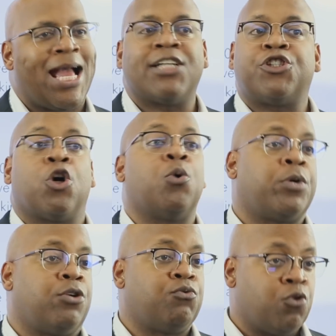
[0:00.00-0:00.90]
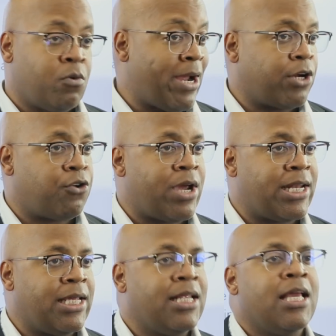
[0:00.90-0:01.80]
I don't want to ruin my
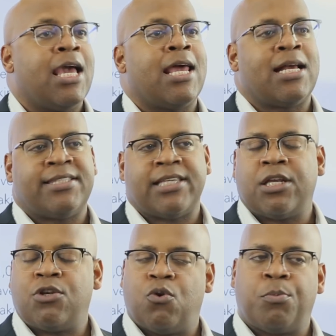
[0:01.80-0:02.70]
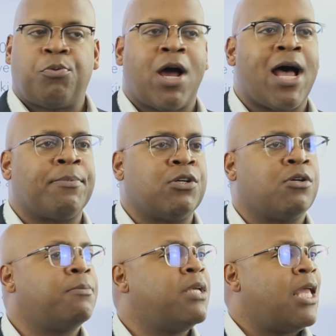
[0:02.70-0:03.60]
credit. And I say, no
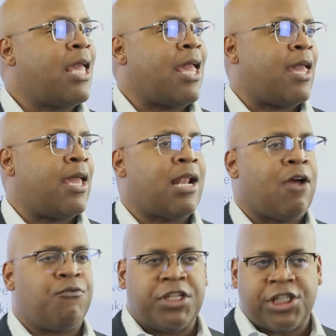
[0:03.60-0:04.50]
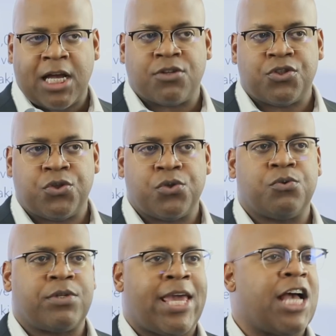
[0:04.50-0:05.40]
problem. And I reach out
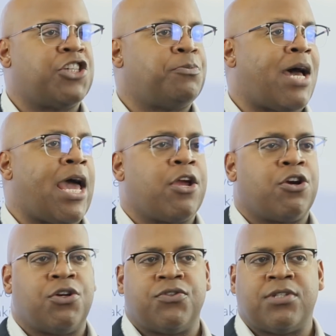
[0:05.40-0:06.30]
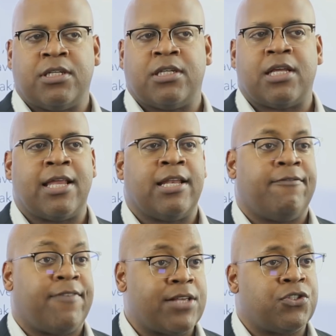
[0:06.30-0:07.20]
to cash buyers and
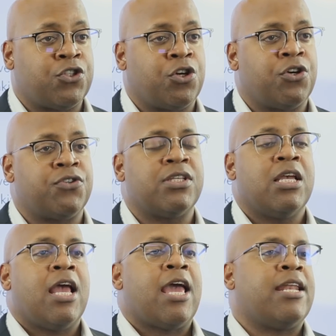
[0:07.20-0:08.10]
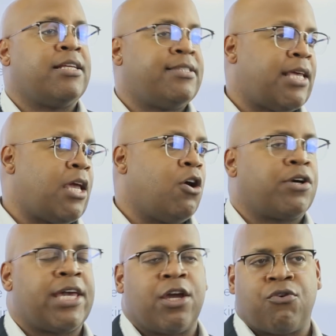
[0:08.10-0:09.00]
investors, and they say,
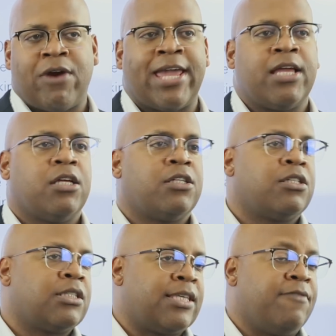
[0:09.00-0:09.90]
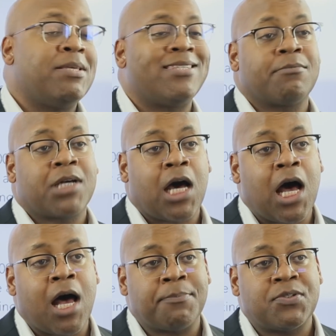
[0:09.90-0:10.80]
okay, great. Give me some
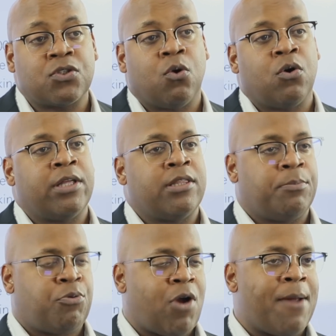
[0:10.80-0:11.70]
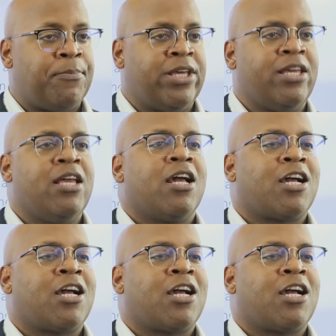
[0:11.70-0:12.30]
comps on the property.